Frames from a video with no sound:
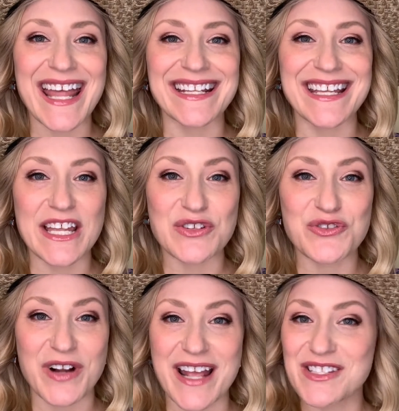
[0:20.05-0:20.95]
and get
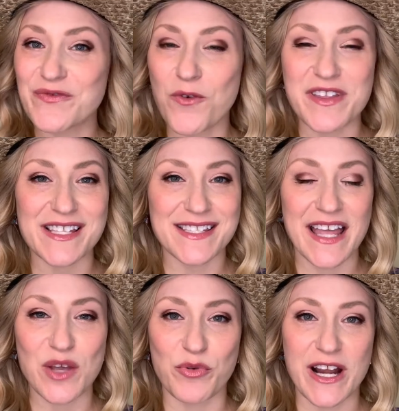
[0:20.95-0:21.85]
dressed for the
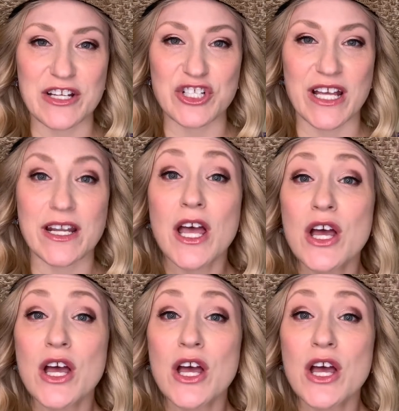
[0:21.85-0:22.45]
celebration.